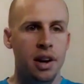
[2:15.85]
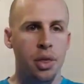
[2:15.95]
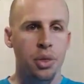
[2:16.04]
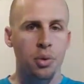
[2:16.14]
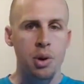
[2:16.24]
at a
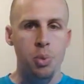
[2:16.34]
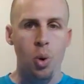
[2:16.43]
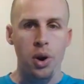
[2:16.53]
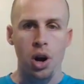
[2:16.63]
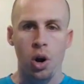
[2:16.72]

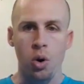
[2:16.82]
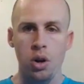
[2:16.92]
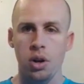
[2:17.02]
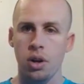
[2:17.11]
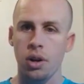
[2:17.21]

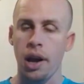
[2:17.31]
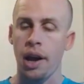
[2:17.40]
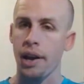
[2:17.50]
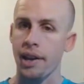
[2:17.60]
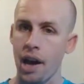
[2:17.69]
3.0,
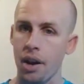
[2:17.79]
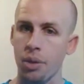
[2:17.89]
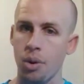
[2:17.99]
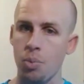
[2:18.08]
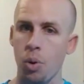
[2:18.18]
and I got a
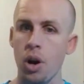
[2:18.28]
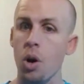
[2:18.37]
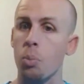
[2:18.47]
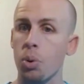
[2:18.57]
3.0.